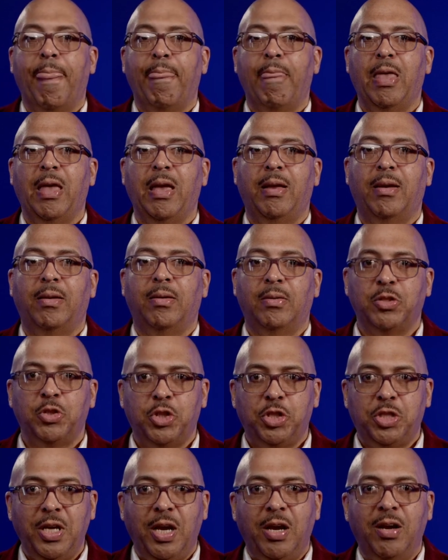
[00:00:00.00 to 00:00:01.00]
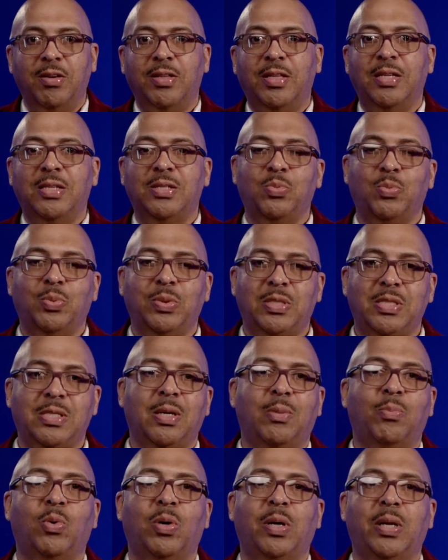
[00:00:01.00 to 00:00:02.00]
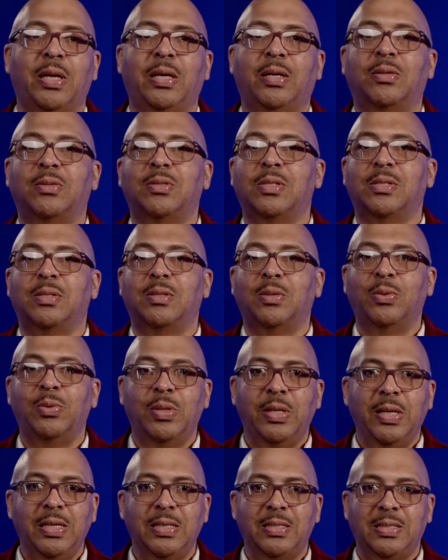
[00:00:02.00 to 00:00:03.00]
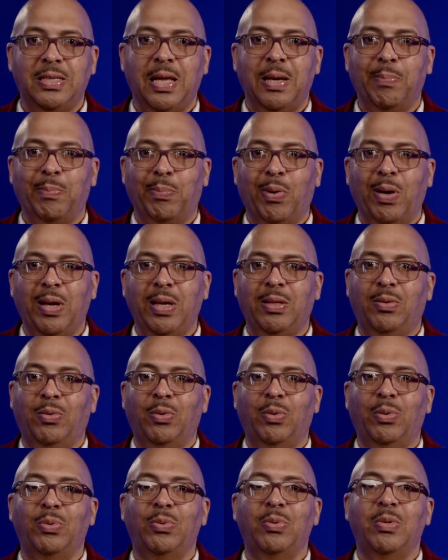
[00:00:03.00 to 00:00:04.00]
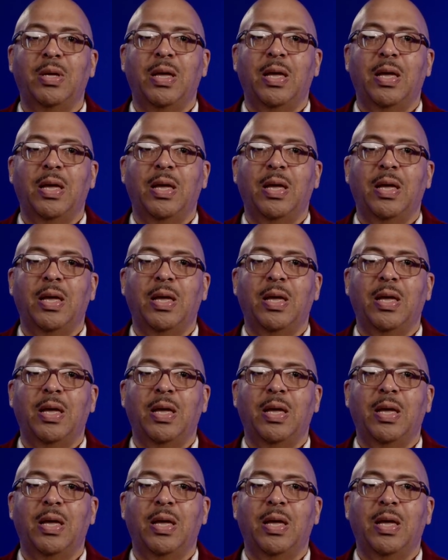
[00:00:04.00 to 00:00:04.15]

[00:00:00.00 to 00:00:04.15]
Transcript: and share this with someone else who needs that breakthrough.